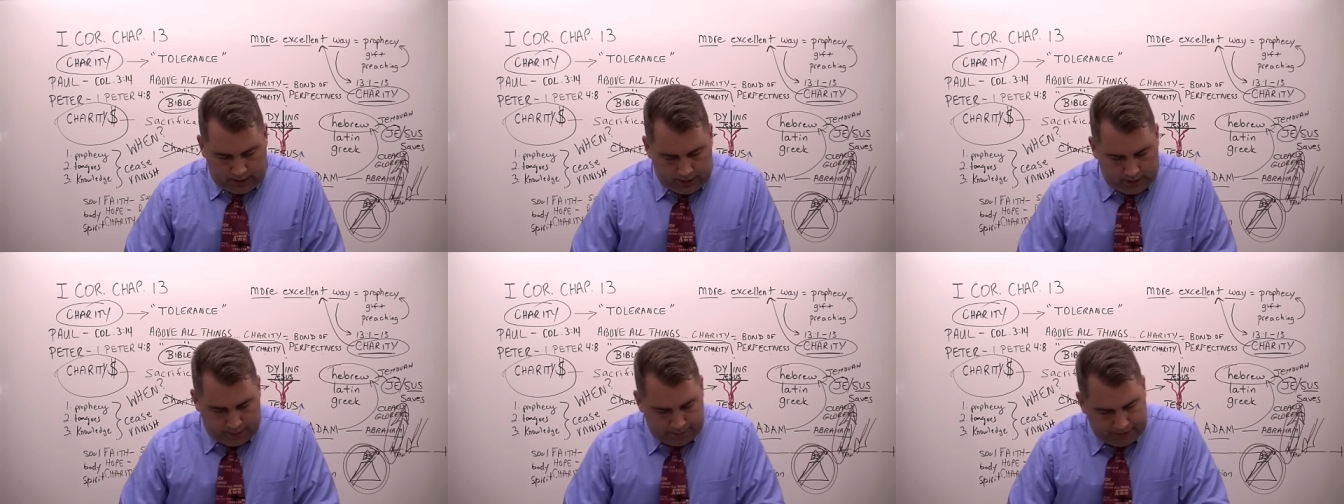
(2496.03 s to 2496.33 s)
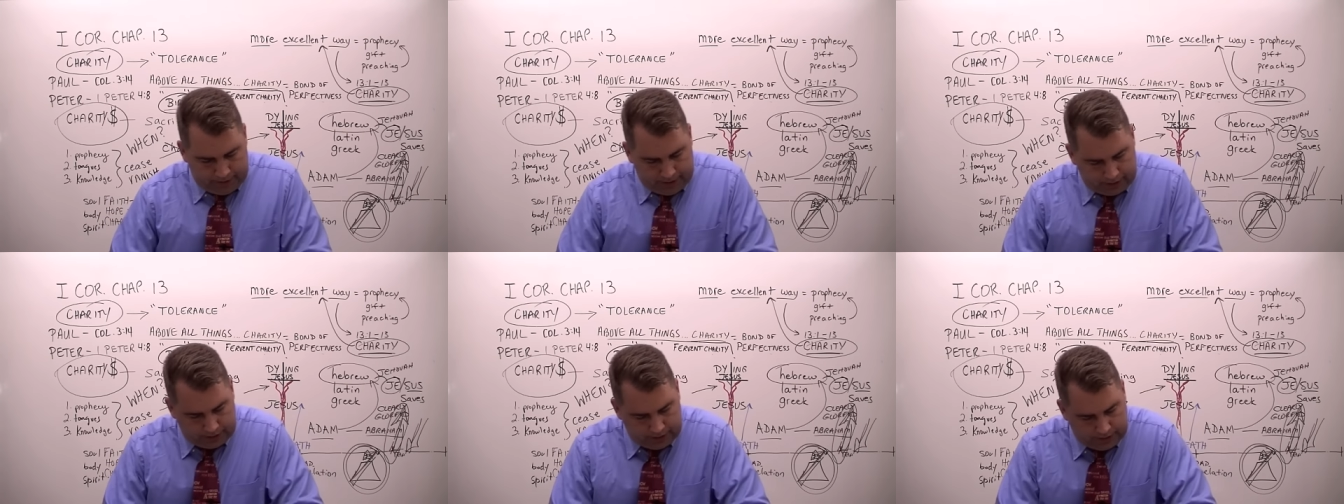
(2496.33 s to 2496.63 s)

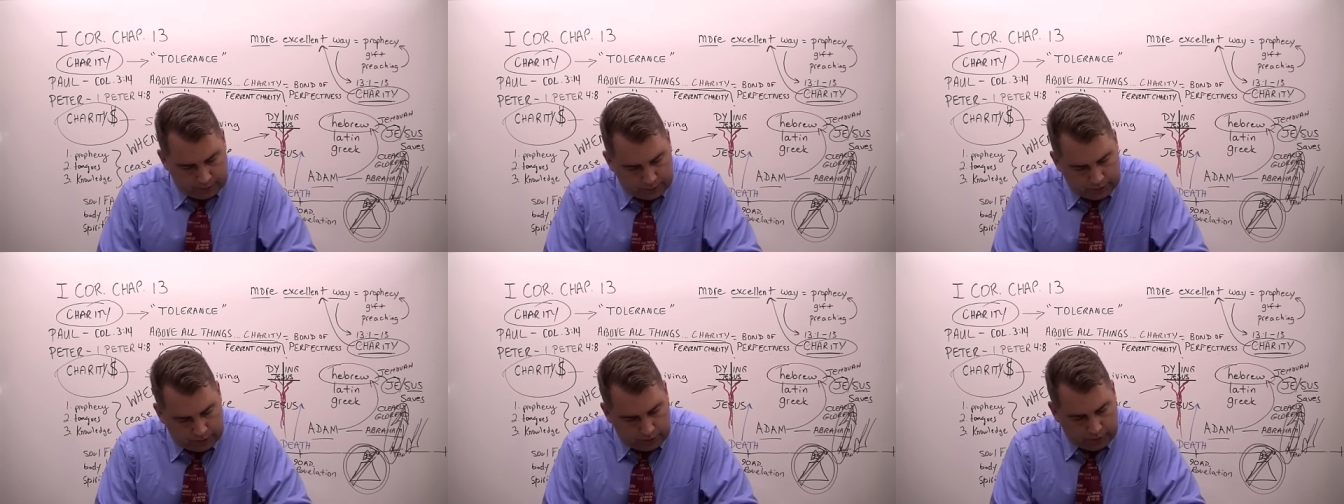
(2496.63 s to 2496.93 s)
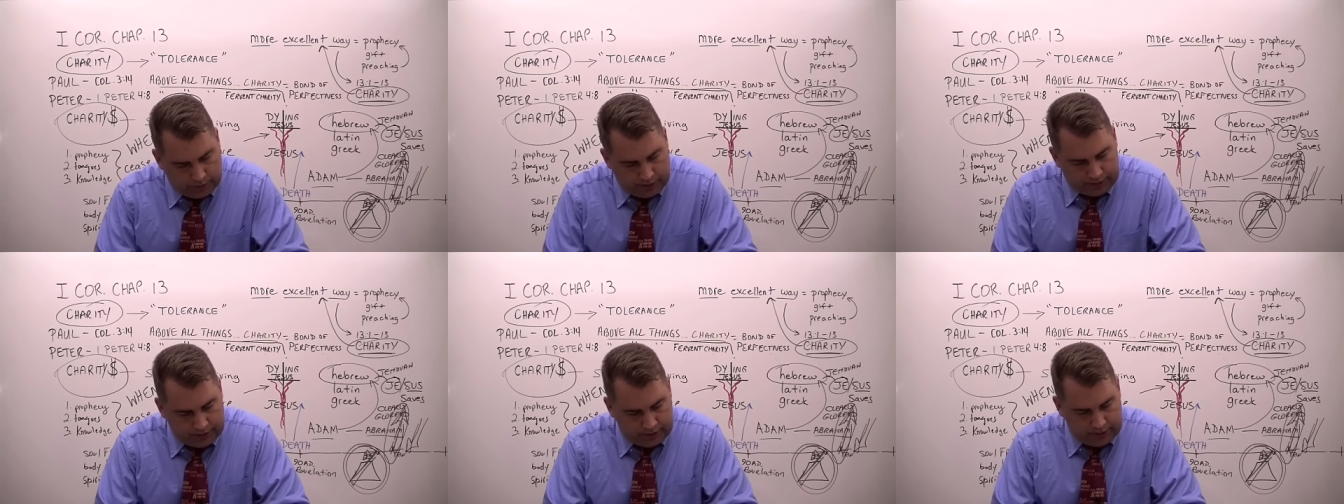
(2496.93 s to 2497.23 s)
Um, and it says,
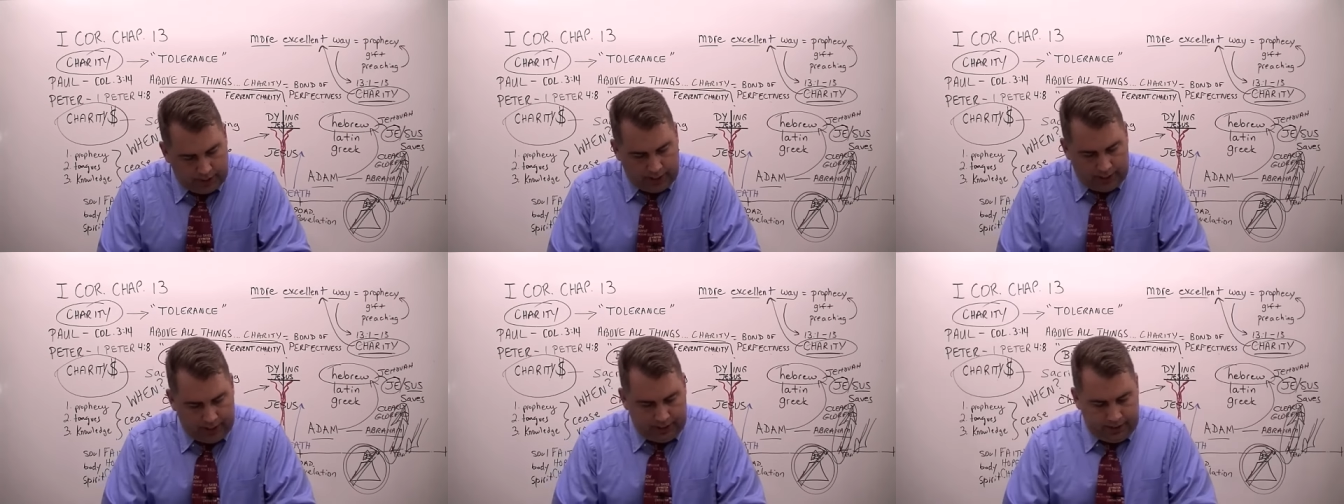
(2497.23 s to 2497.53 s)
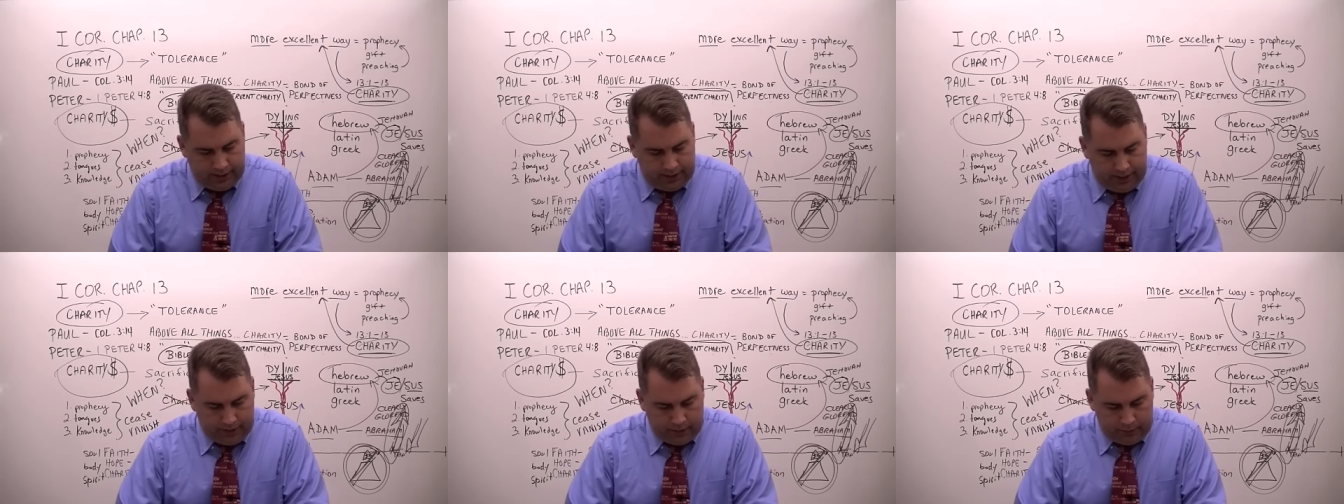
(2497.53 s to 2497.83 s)
Rejoice not
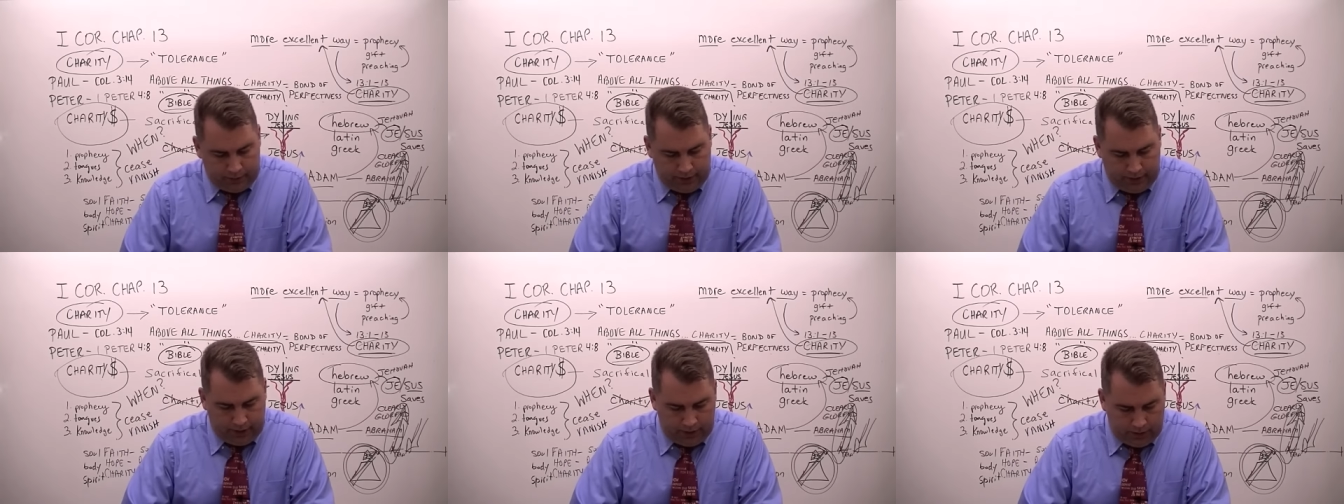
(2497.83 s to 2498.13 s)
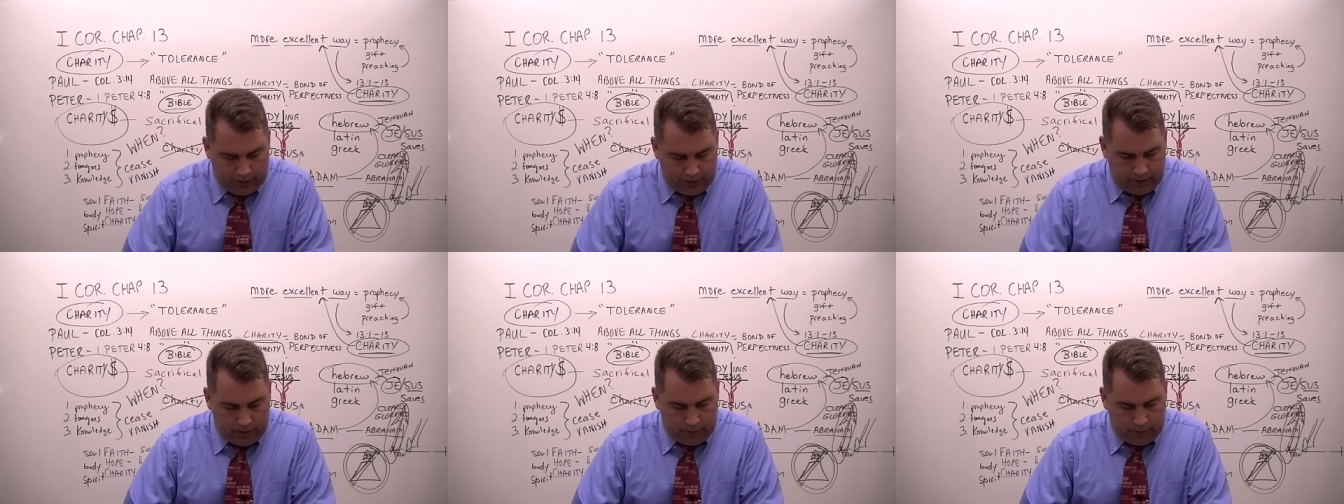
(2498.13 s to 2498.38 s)
in iniquity,